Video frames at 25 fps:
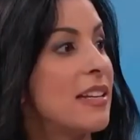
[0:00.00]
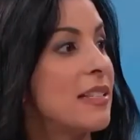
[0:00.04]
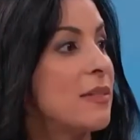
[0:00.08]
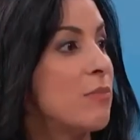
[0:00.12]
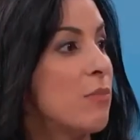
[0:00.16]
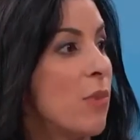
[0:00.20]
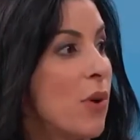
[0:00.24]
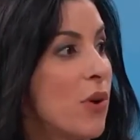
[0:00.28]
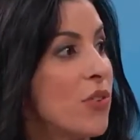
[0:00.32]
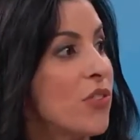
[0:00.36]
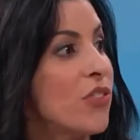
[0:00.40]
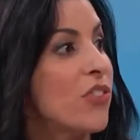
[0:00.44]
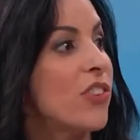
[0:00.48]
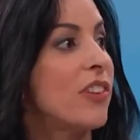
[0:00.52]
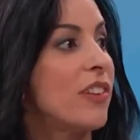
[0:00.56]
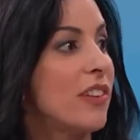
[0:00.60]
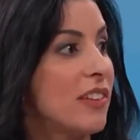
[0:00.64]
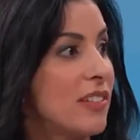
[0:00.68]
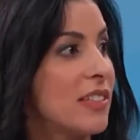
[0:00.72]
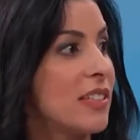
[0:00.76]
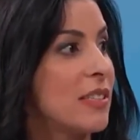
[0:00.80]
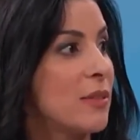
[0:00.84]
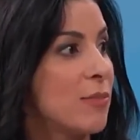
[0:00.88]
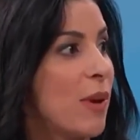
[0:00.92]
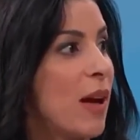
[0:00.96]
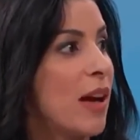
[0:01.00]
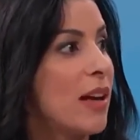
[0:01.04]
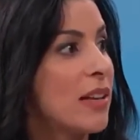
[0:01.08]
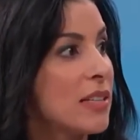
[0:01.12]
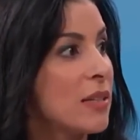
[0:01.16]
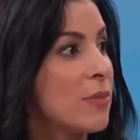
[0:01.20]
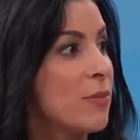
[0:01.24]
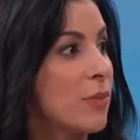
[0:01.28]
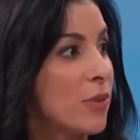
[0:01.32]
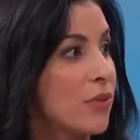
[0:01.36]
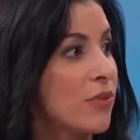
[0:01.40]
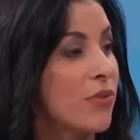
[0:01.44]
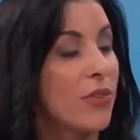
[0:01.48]
as motionless as
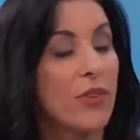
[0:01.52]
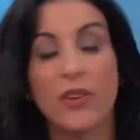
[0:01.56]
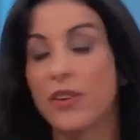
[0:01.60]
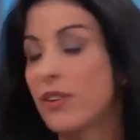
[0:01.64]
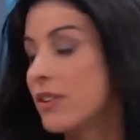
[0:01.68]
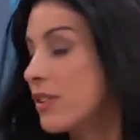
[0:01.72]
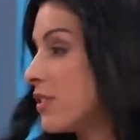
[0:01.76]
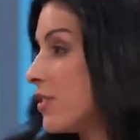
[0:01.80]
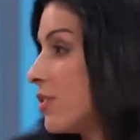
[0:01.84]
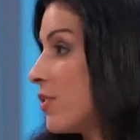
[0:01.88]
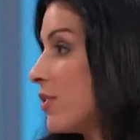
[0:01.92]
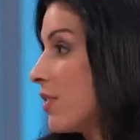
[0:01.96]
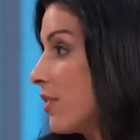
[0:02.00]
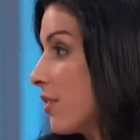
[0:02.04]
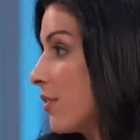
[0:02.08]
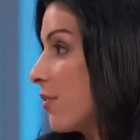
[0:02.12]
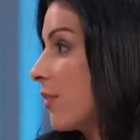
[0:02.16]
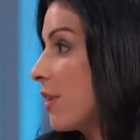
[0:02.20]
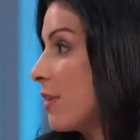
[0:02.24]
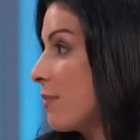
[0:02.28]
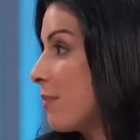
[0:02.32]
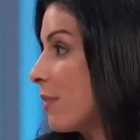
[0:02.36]
possible for a good two to three